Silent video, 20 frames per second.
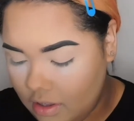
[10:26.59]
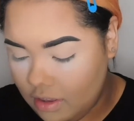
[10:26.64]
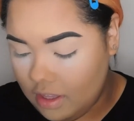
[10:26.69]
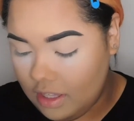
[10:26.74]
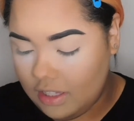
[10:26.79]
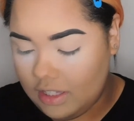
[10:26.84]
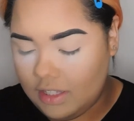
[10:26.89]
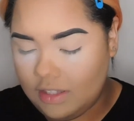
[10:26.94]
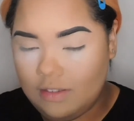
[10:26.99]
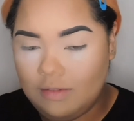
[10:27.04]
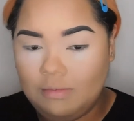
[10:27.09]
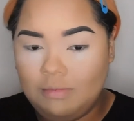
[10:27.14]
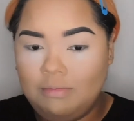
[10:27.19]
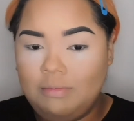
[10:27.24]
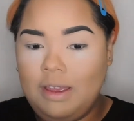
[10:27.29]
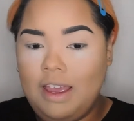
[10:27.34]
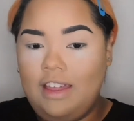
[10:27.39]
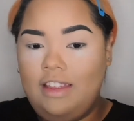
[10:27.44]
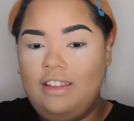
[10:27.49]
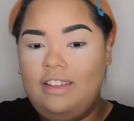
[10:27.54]
This
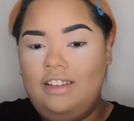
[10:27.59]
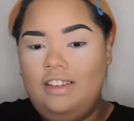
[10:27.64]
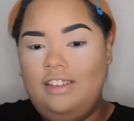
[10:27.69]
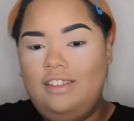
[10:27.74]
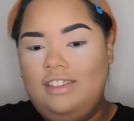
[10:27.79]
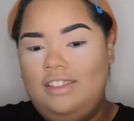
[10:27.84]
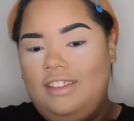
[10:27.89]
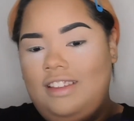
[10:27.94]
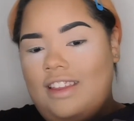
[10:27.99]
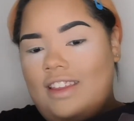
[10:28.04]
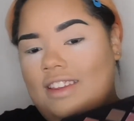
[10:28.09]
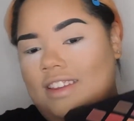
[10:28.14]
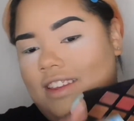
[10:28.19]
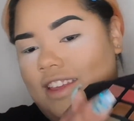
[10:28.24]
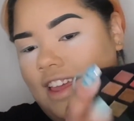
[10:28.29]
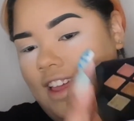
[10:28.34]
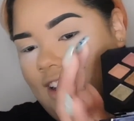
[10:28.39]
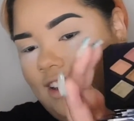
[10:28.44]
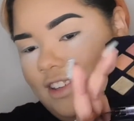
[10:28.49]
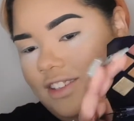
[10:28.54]
palette is, like,
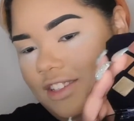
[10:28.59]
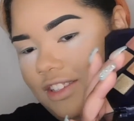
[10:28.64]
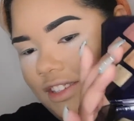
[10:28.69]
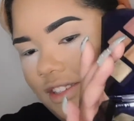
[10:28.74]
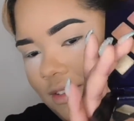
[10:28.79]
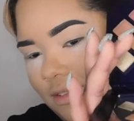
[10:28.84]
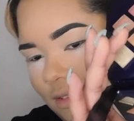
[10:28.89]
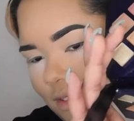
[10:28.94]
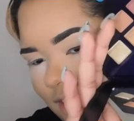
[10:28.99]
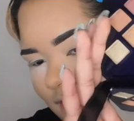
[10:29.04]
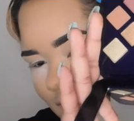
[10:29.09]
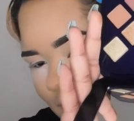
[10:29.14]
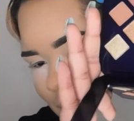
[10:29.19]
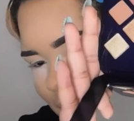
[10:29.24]
actually really